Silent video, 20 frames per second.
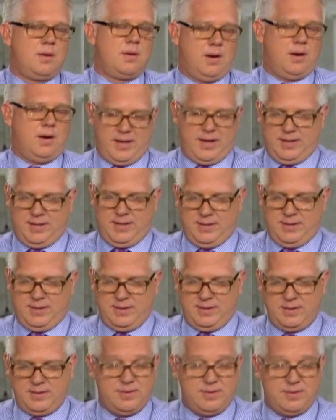All right.
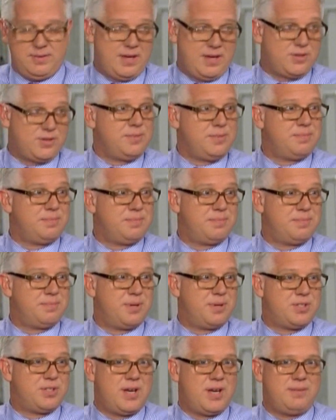Thank you, sir.
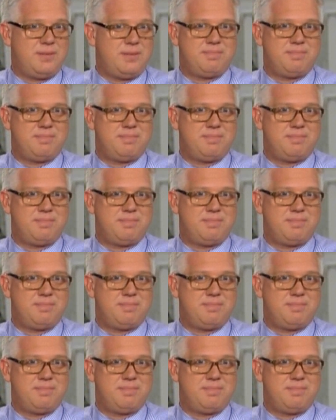Appreciate it.